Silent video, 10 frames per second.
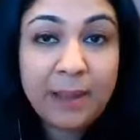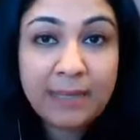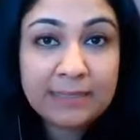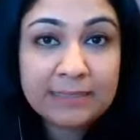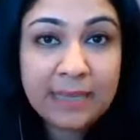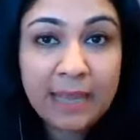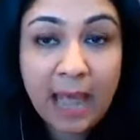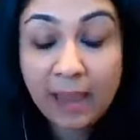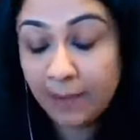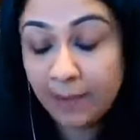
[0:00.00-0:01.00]
might
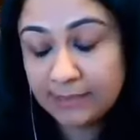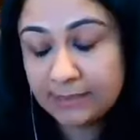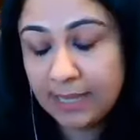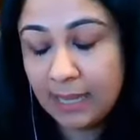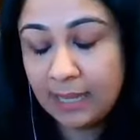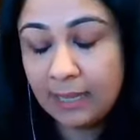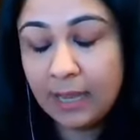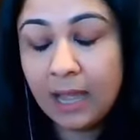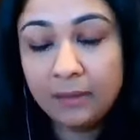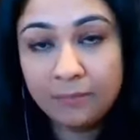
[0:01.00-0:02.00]
say
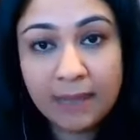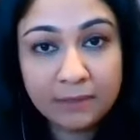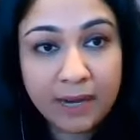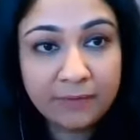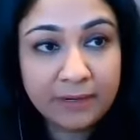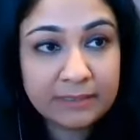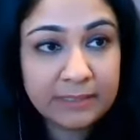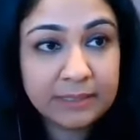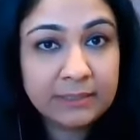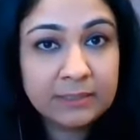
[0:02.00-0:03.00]
I'm
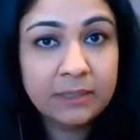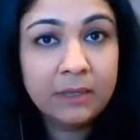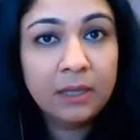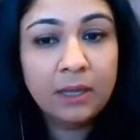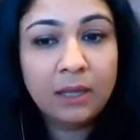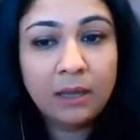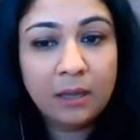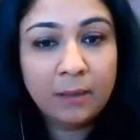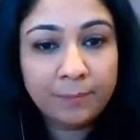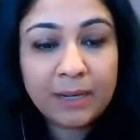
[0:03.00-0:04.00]
anti-racist,
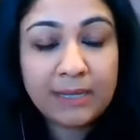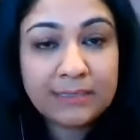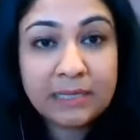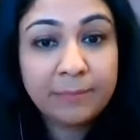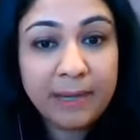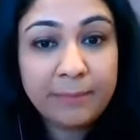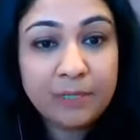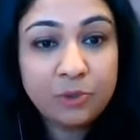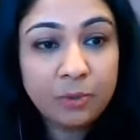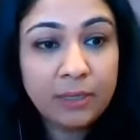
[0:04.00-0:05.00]
but I still might be
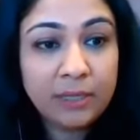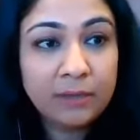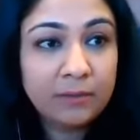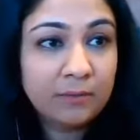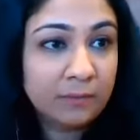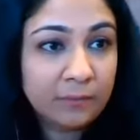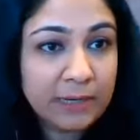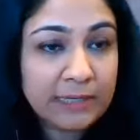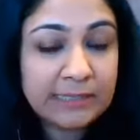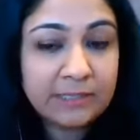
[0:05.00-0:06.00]
doing
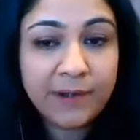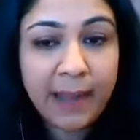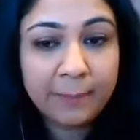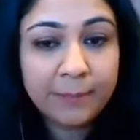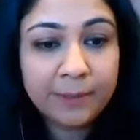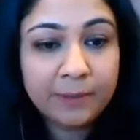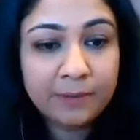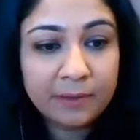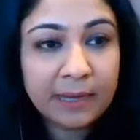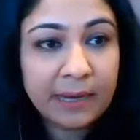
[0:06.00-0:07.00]
racist crap.
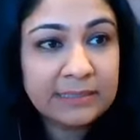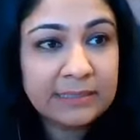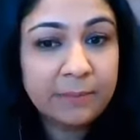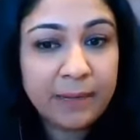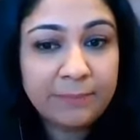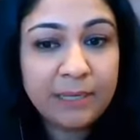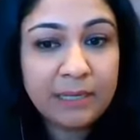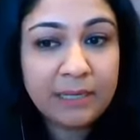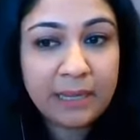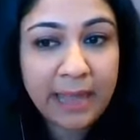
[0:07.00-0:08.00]
Like I still might
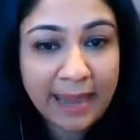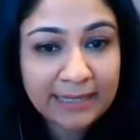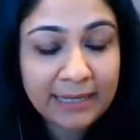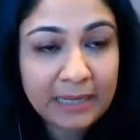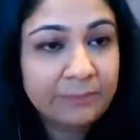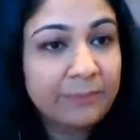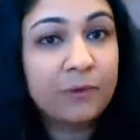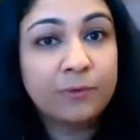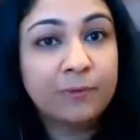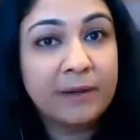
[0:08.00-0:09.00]
be acting in
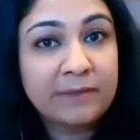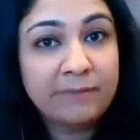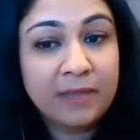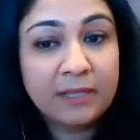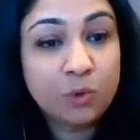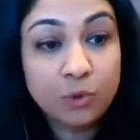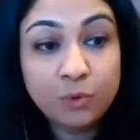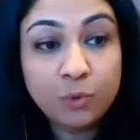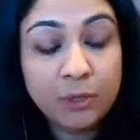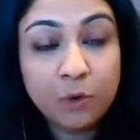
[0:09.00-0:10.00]
microaggressive ways or
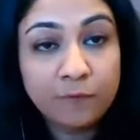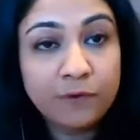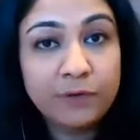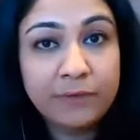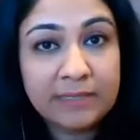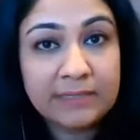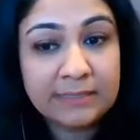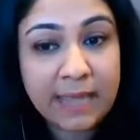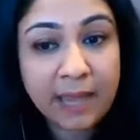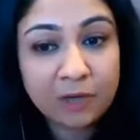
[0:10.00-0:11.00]
doing overt
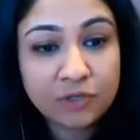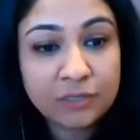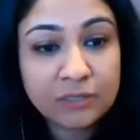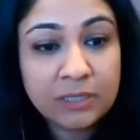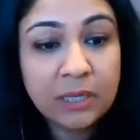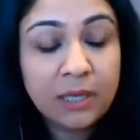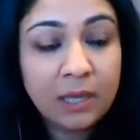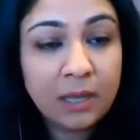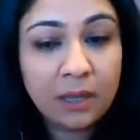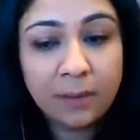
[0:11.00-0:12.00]
racist actions,
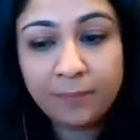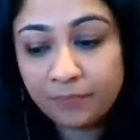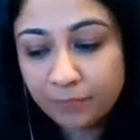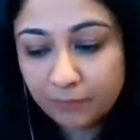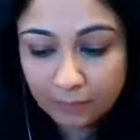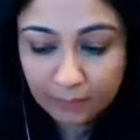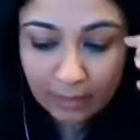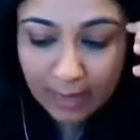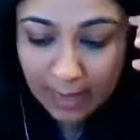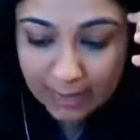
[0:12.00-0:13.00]

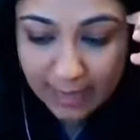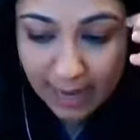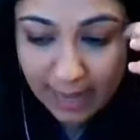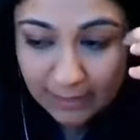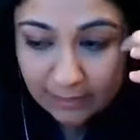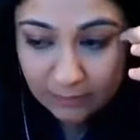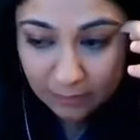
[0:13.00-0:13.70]
and not